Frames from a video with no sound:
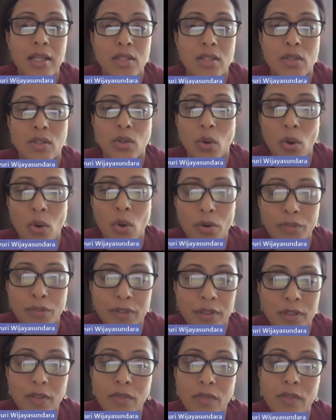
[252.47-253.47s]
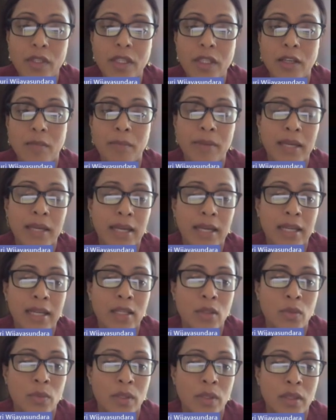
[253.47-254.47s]
So often we compare
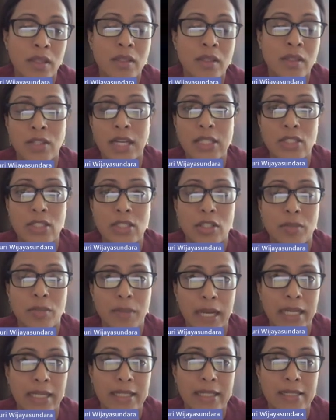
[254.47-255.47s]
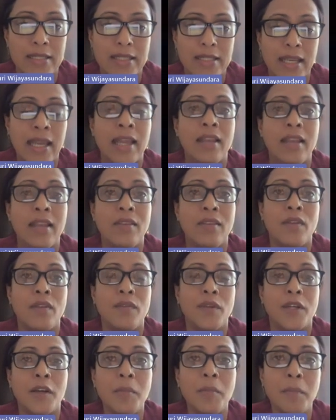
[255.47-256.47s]
it with the traditional practice. And when
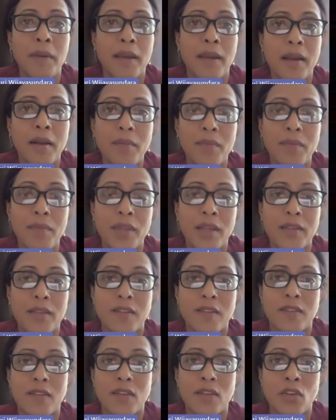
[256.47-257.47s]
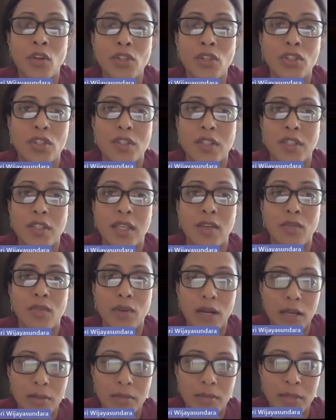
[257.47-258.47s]
we compare, there's not just the
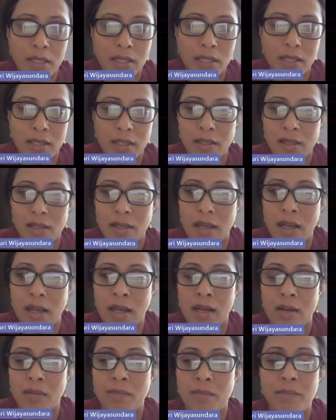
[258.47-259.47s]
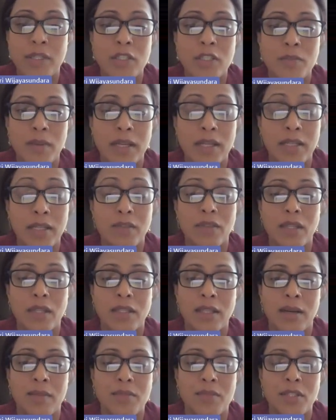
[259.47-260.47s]
environmental perspective
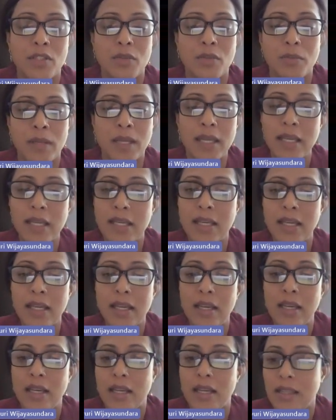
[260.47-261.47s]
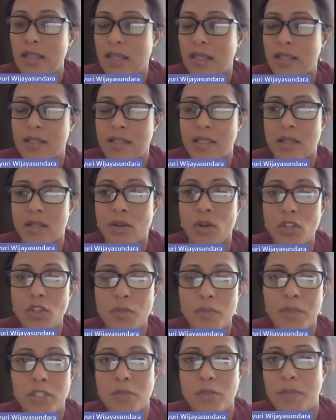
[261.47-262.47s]
that comes into play. There's the
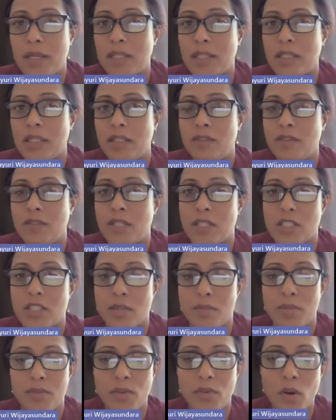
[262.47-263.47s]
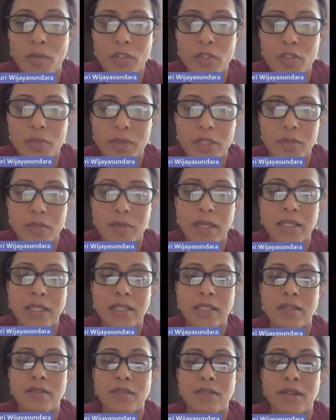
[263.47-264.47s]
cost perspective, there's the performance
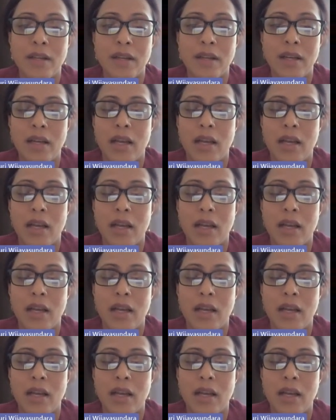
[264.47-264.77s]
perspective.